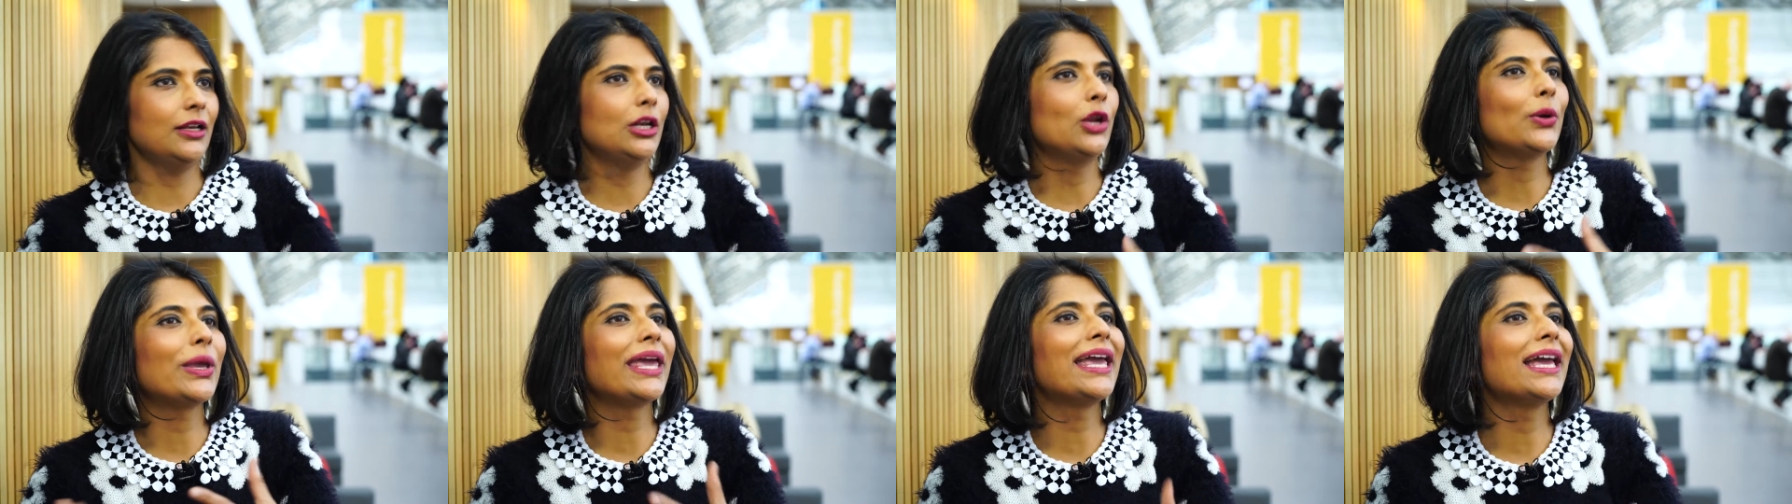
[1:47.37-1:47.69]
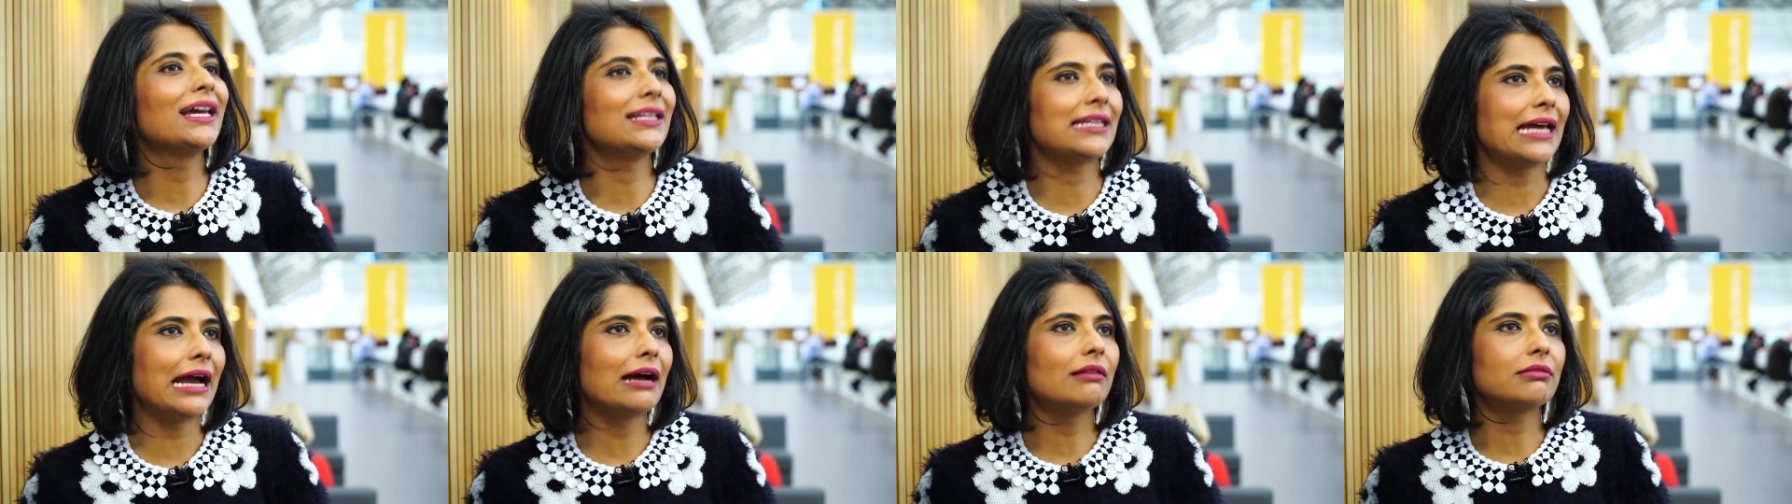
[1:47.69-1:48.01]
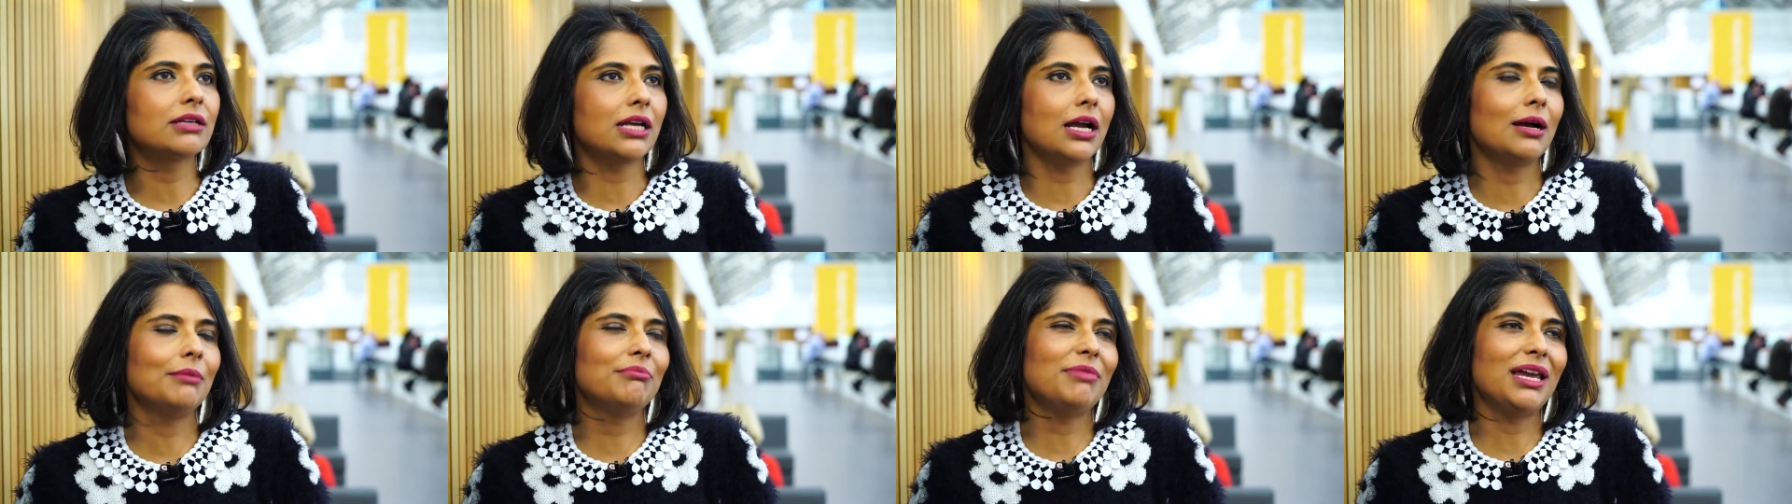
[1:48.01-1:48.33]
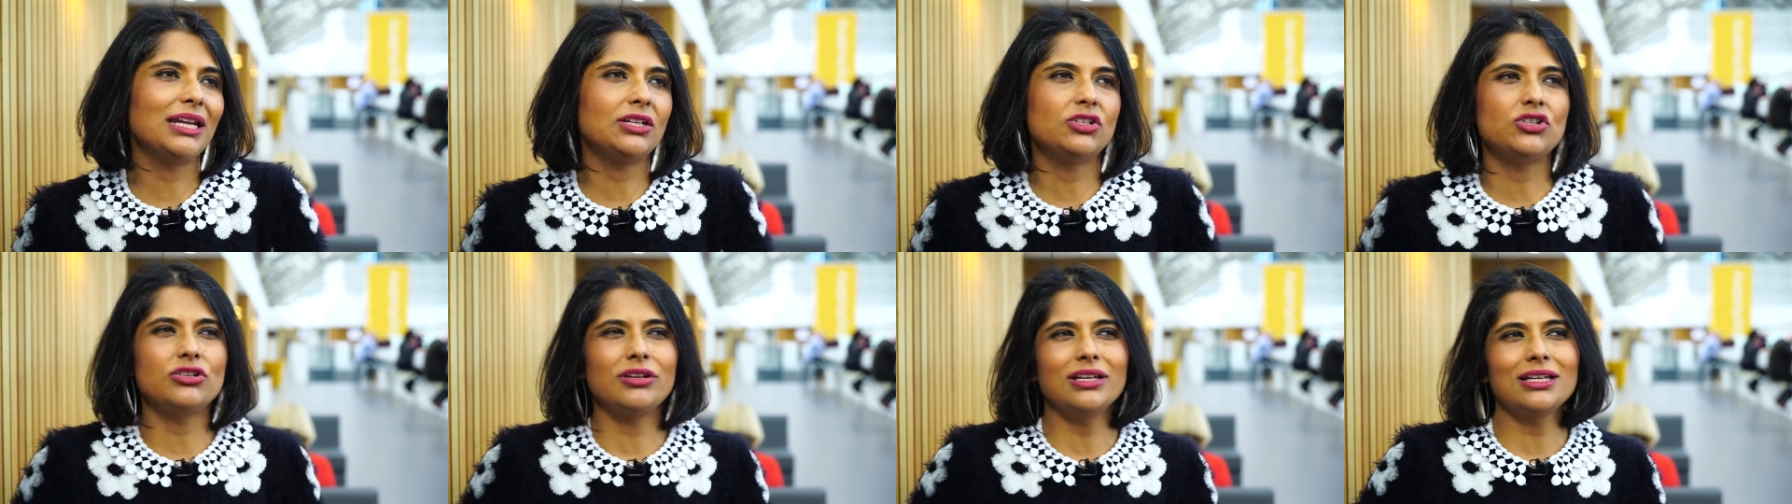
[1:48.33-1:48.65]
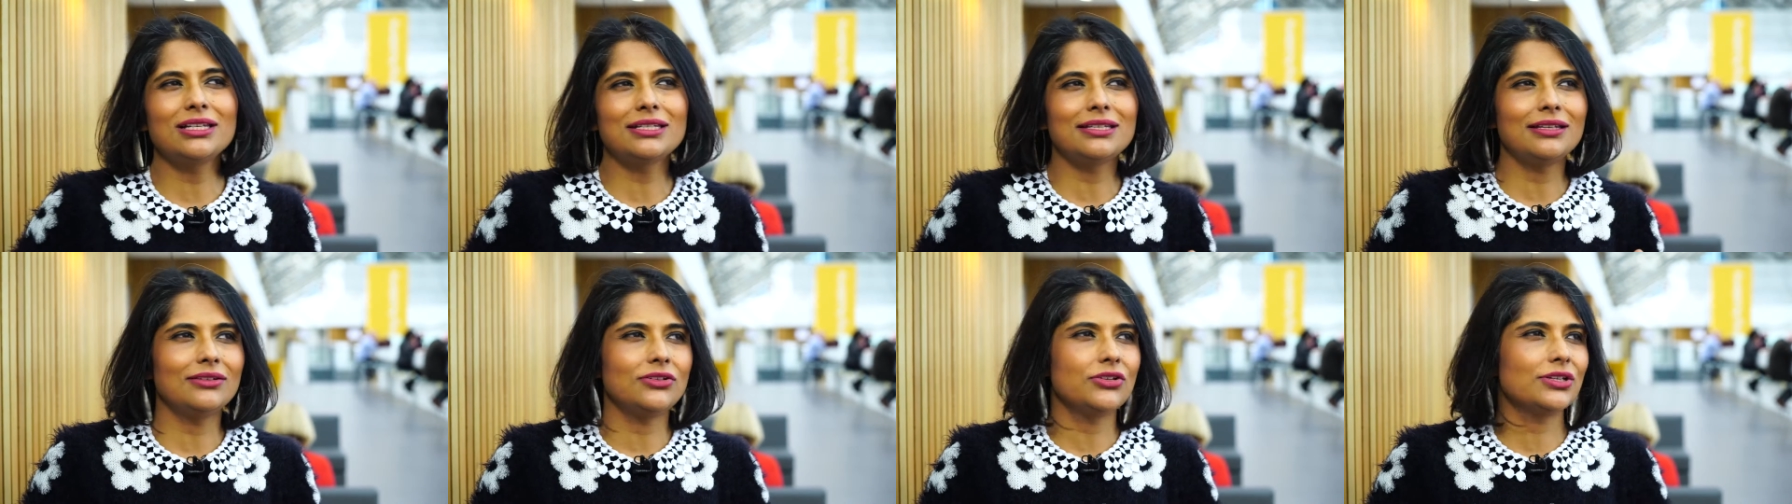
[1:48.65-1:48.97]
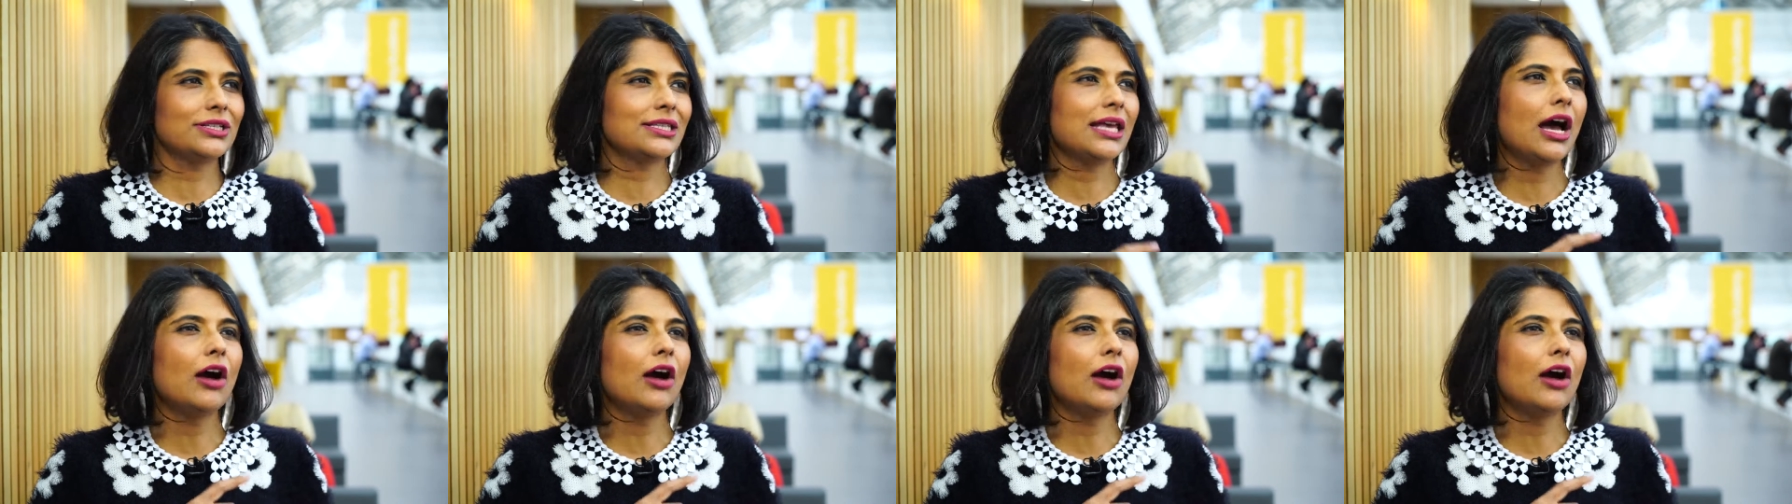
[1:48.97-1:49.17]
looking at outcome metrics such as